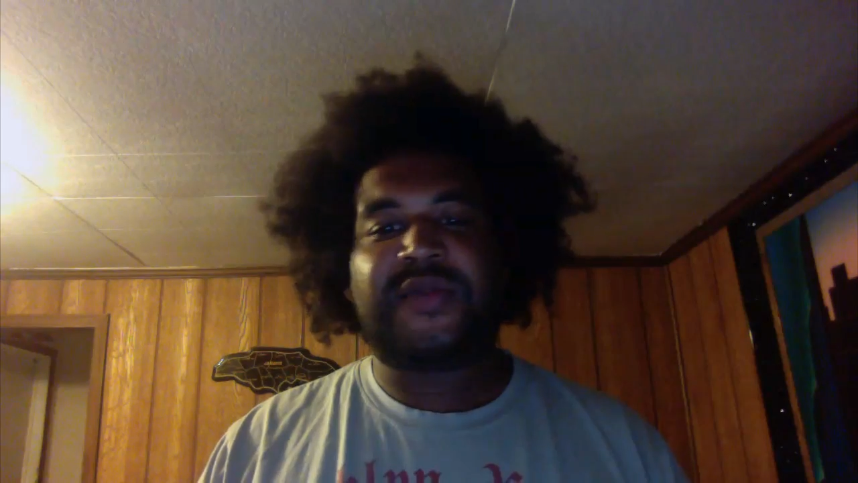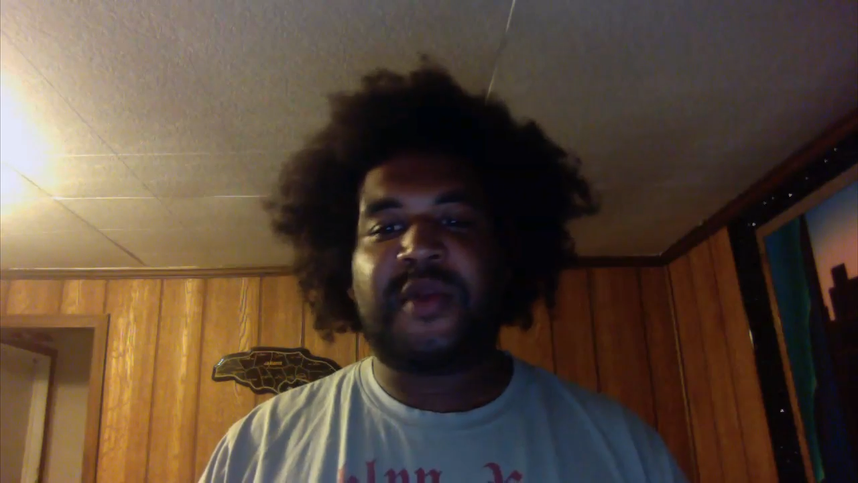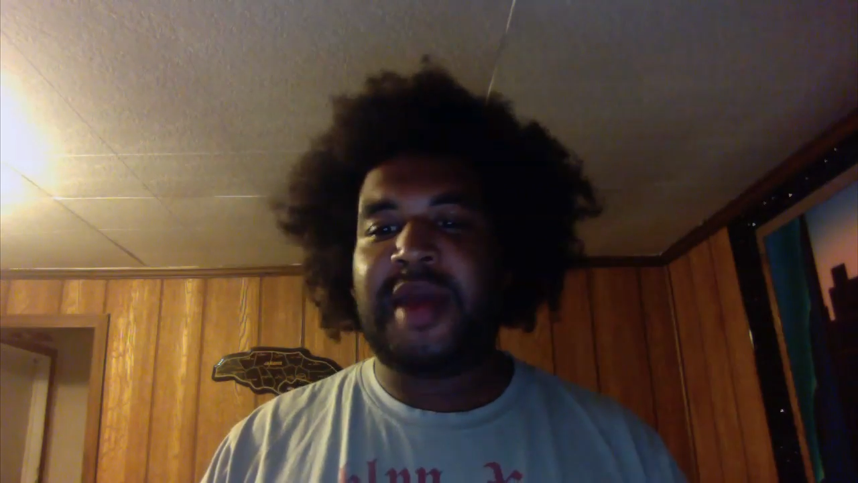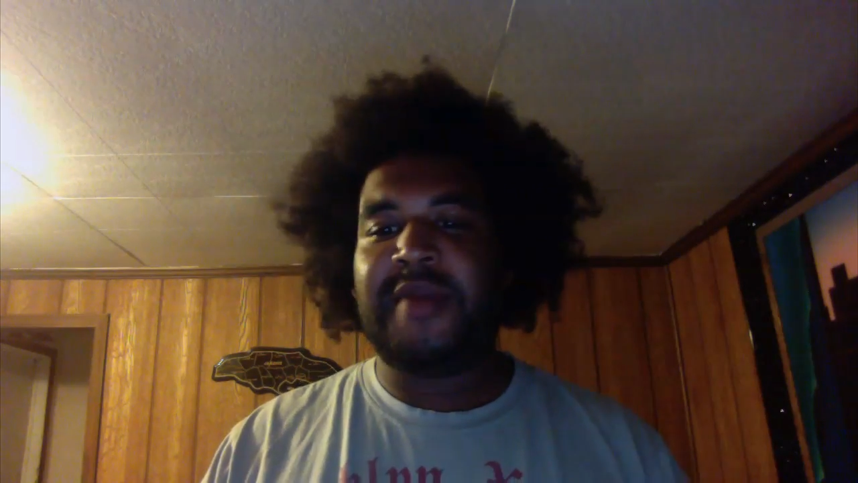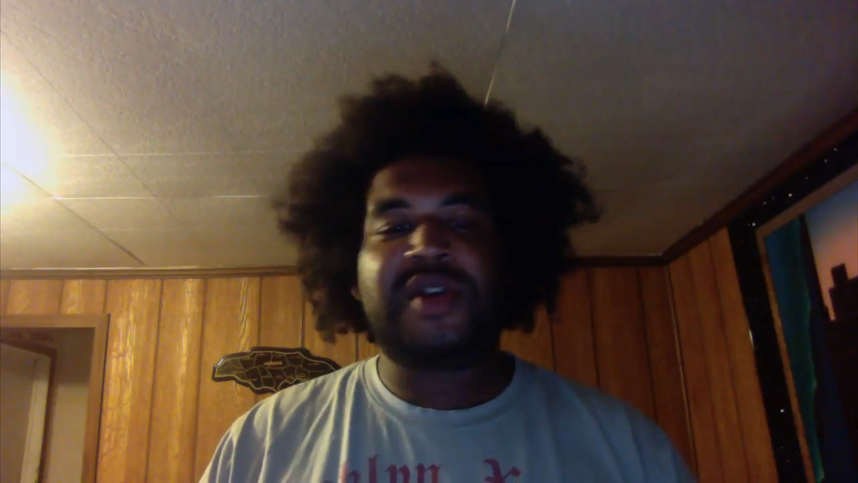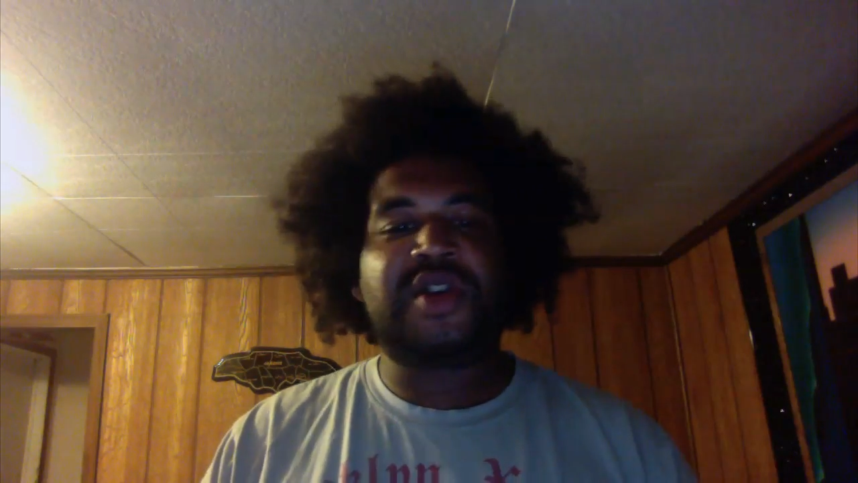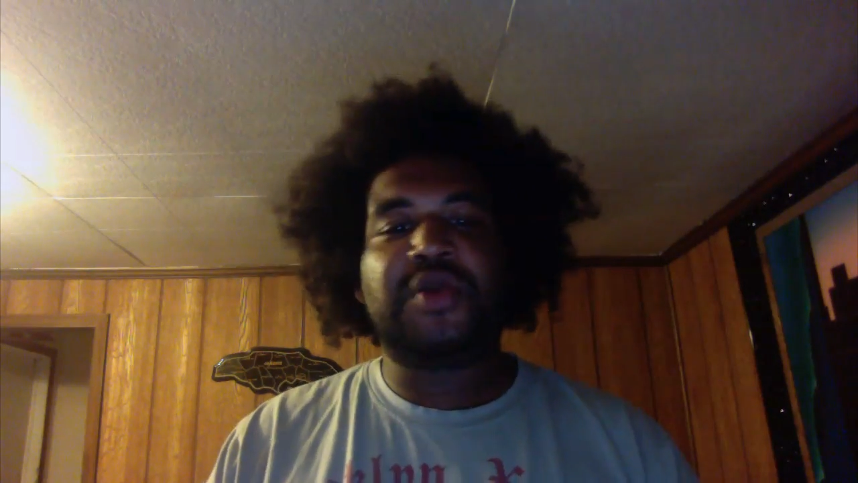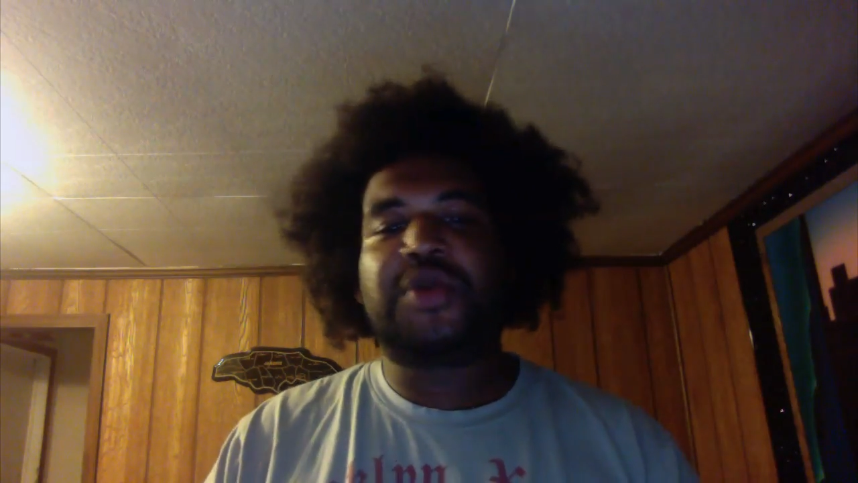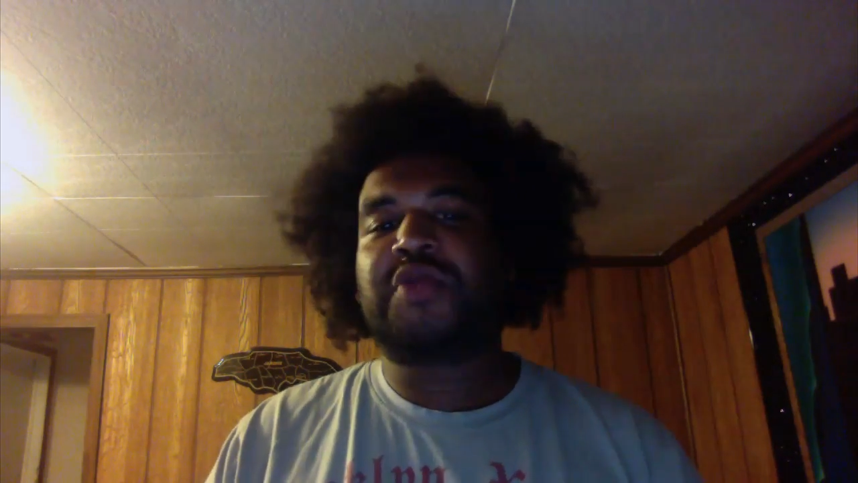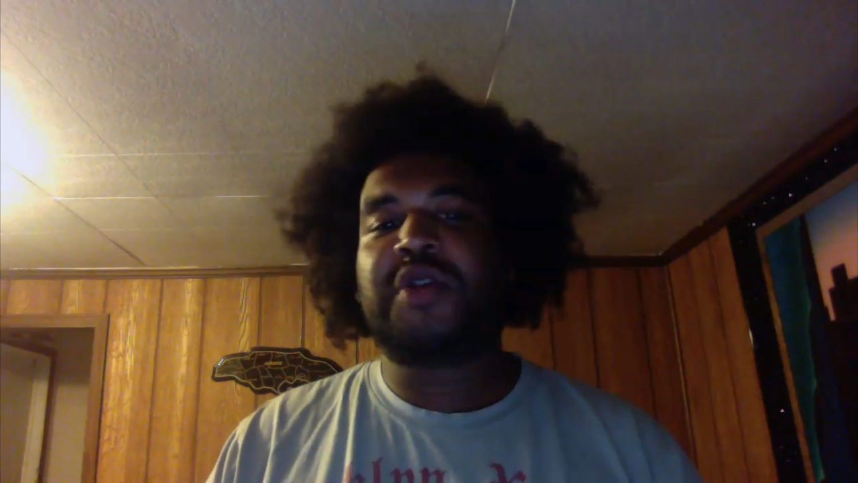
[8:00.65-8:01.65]
for maybe
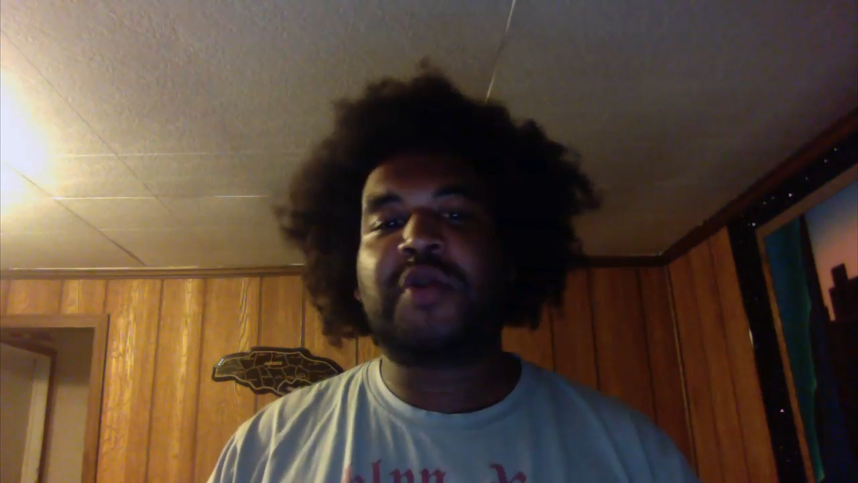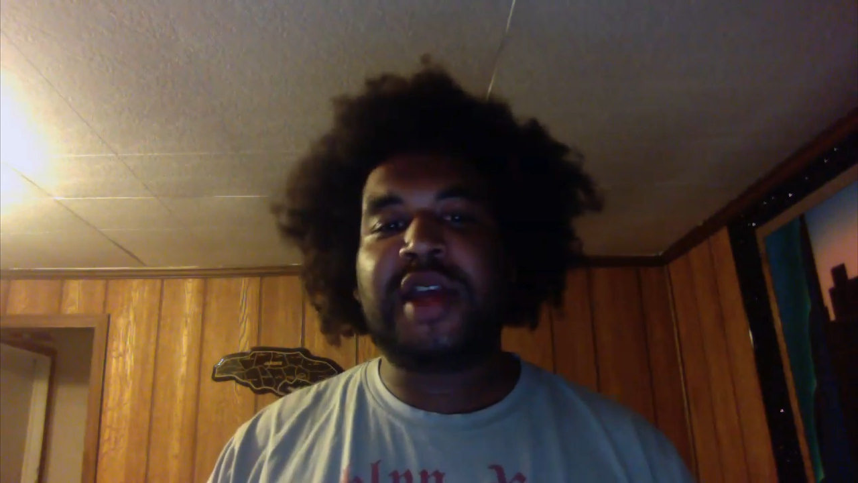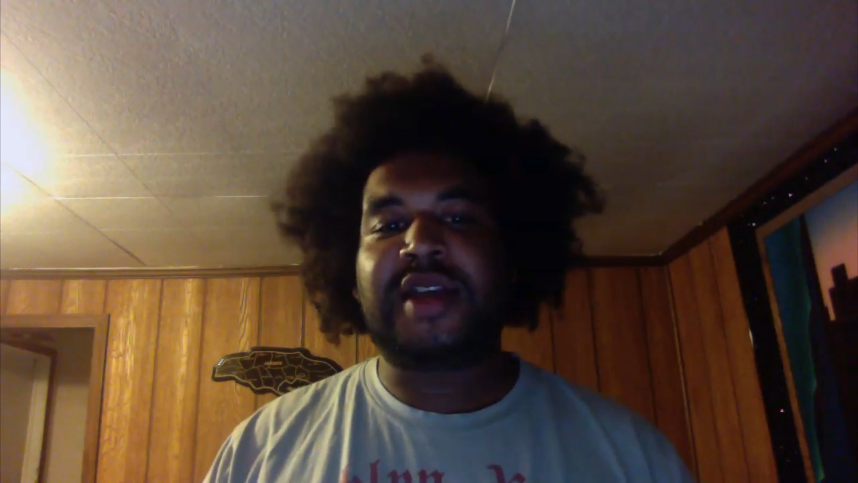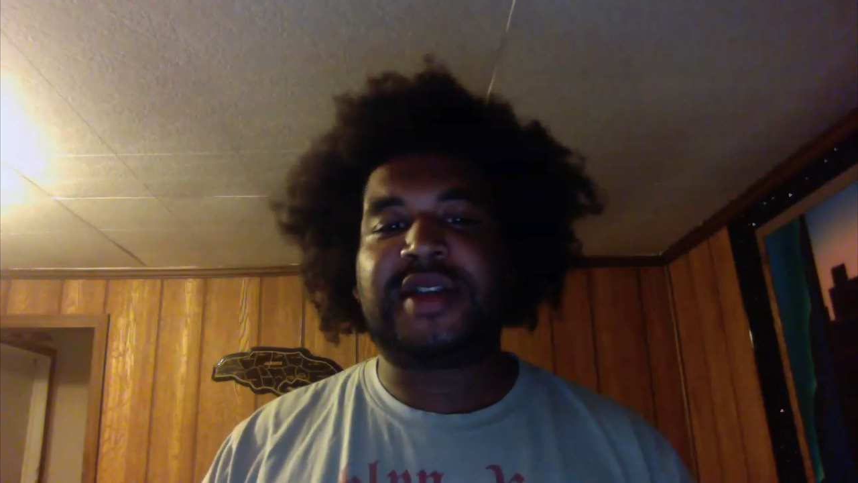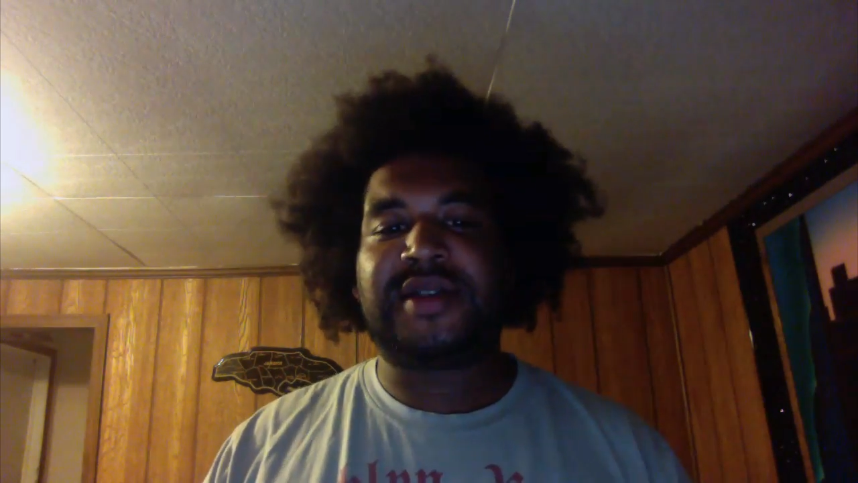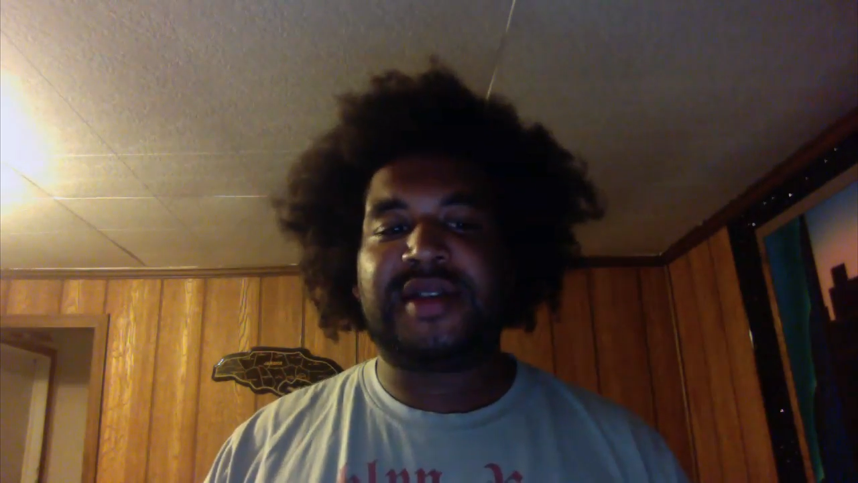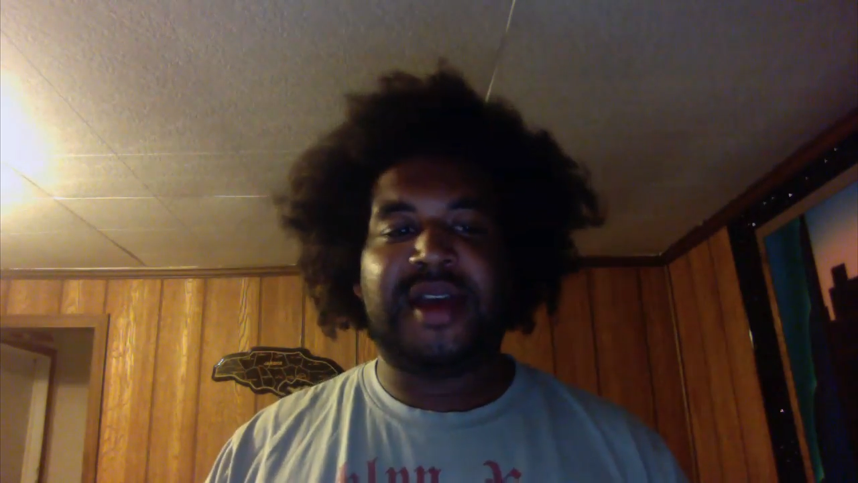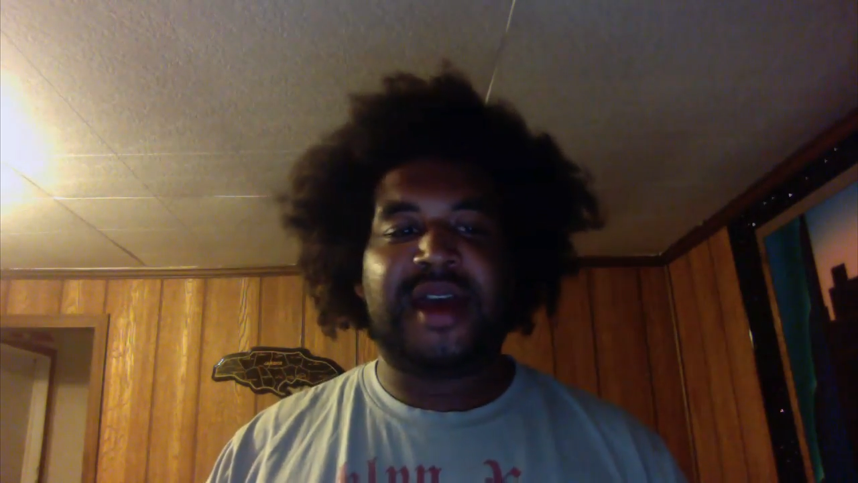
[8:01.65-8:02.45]
2-3 weeks.